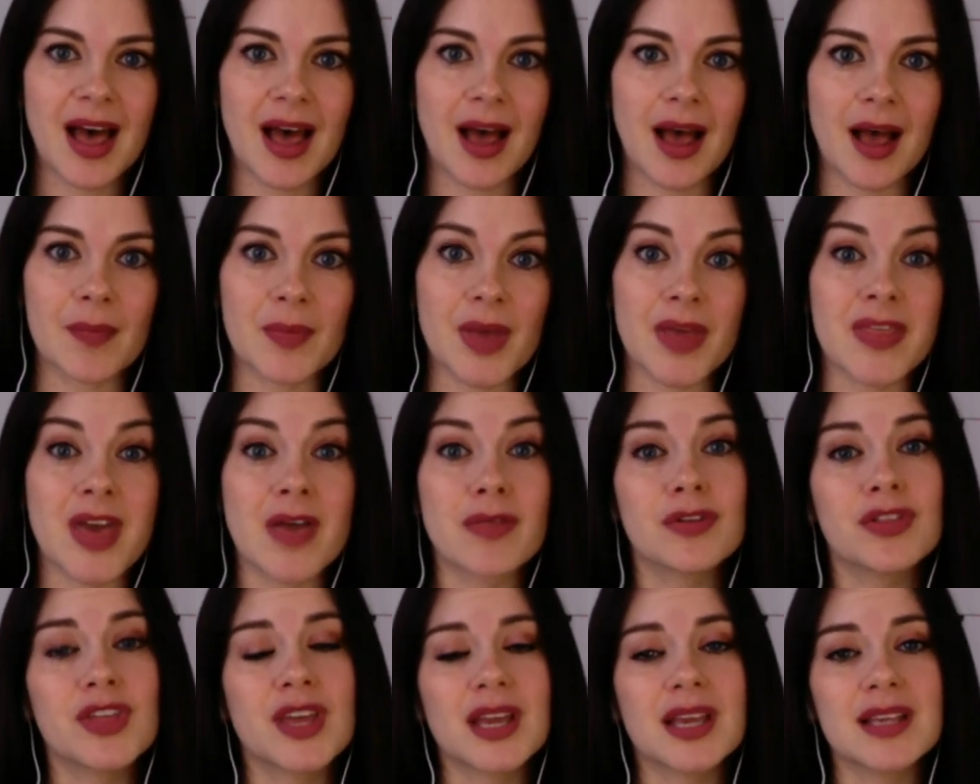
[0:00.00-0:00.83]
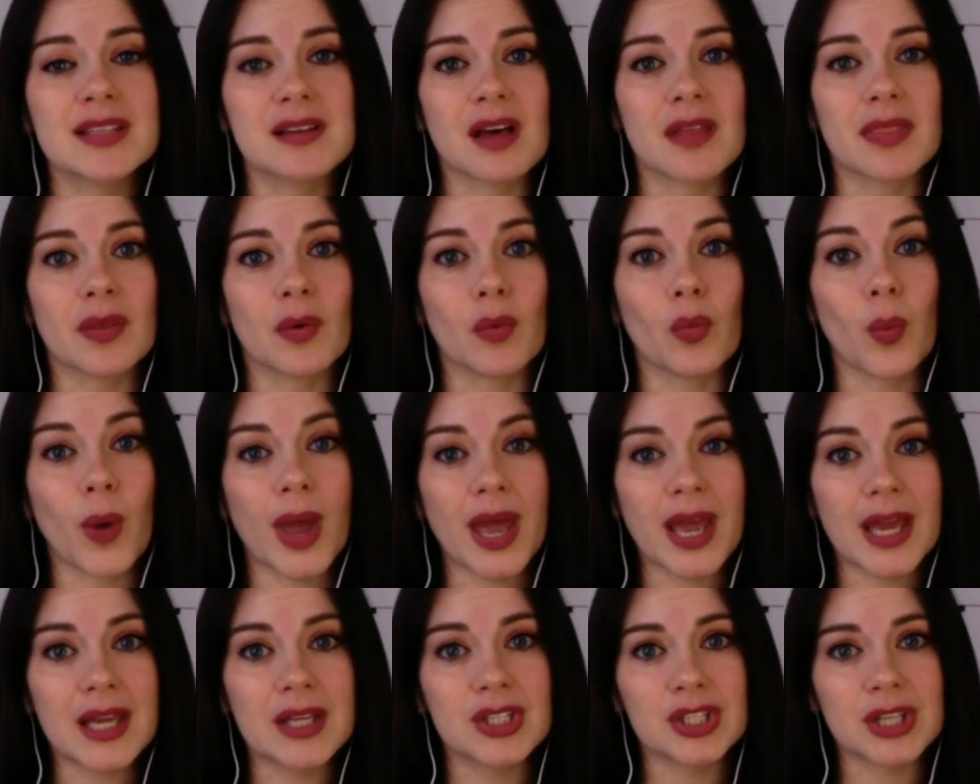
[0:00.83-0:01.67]
And the other thing is, on the
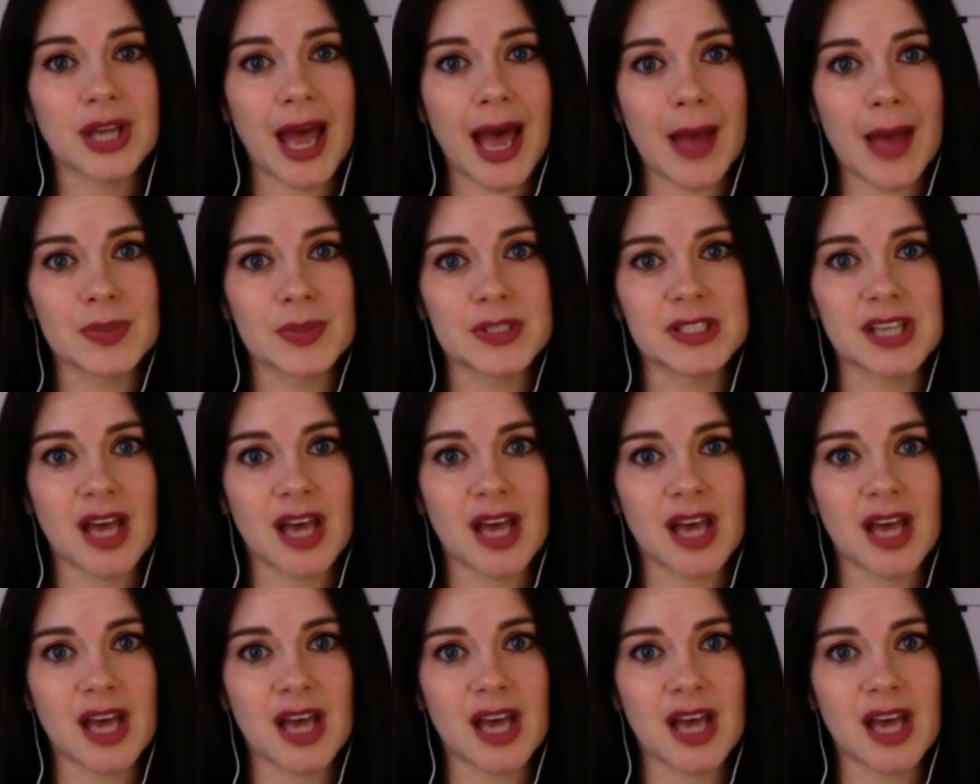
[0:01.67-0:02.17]
wage gap